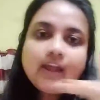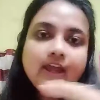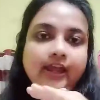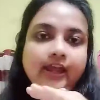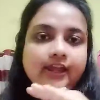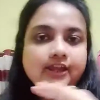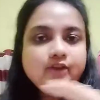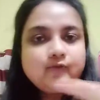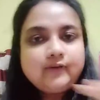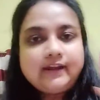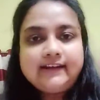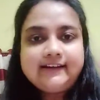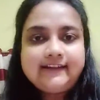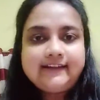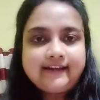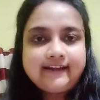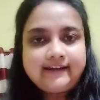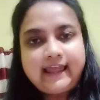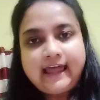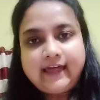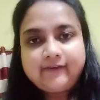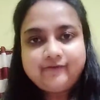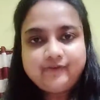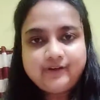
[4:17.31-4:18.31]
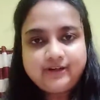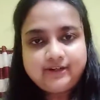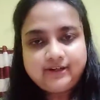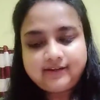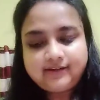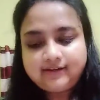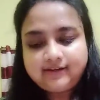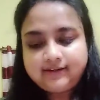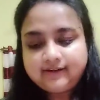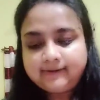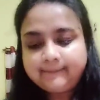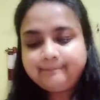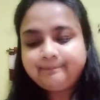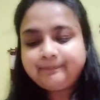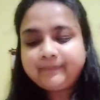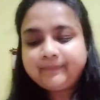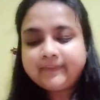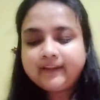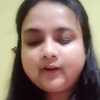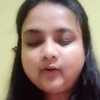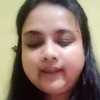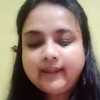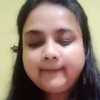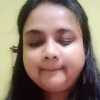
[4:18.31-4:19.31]
You can get everything there.
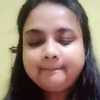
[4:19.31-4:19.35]
Okay,